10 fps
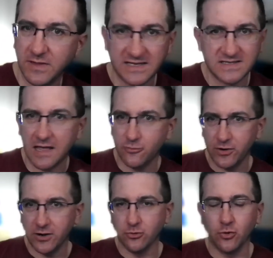But that's neither
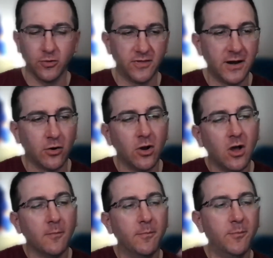here nor there.
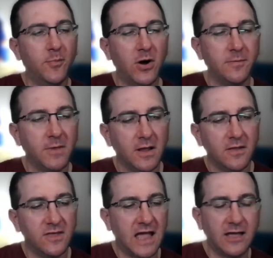But
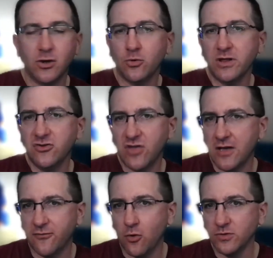the Coyotes
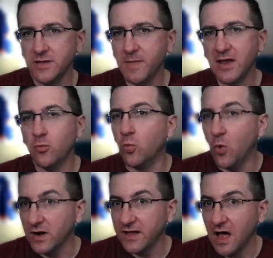have only made
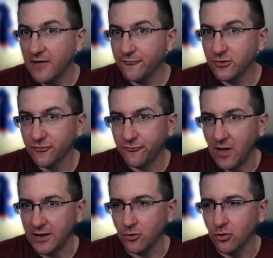one conference
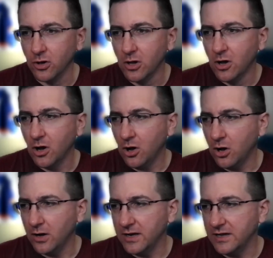final
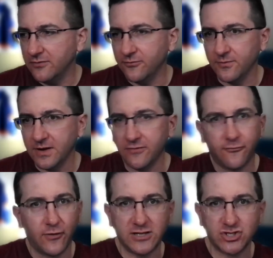uh, in in
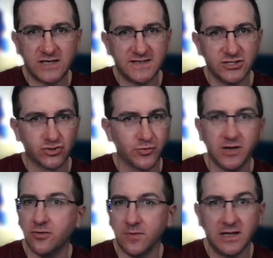franchise history
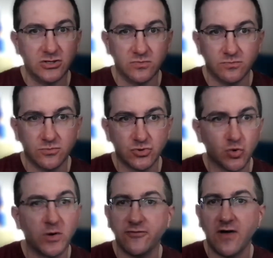in in
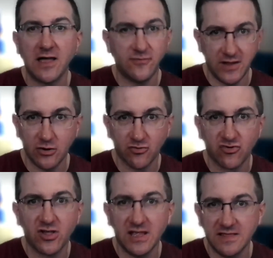25
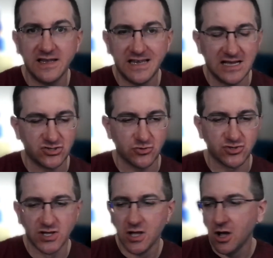years in the
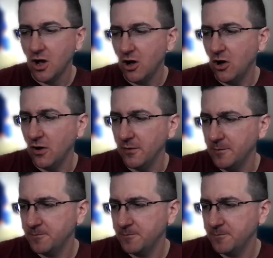deserts. Uh,